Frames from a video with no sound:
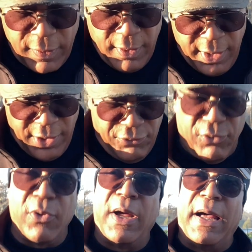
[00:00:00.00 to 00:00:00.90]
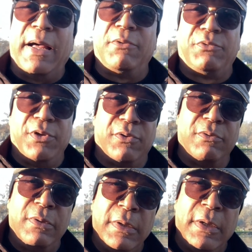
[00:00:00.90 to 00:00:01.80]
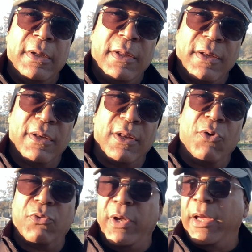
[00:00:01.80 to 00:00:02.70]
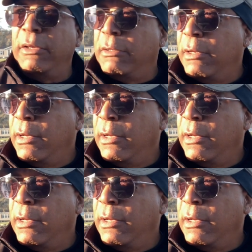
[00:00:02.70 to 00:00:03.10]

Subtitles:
is how to locate